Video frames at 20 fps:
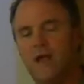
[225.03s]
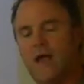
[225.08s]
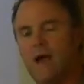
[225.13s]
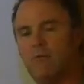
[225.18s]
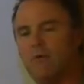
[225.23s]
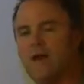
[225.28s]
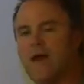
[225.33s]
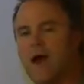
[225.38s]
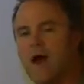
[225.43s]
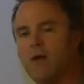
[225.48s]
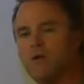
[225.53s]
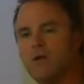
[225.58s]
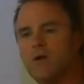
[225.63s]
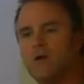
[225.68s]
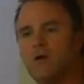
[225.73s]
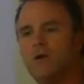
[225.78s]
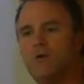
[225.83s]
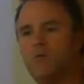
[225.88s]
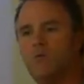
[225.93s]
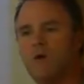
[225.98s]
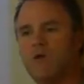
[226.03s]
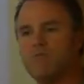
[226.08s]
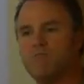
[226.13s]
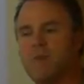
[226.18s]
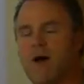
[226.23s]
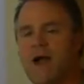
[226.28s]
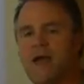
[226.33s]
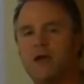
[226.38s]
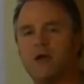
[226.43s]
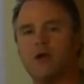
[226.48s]
I went out with
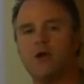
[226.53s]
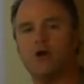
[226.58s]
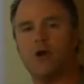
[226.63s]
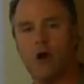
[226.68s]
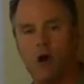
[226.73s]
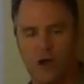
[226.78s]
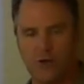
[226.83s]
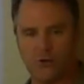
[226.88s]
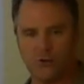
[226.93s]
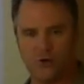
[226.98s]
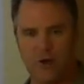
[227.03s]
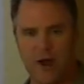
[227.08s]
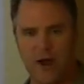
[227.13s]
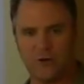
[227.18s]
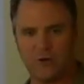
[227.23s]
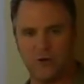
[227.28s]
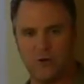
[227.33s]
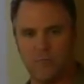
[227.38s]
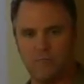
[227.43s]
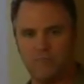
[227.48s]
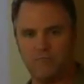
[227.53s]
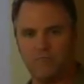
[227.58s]
my contractor.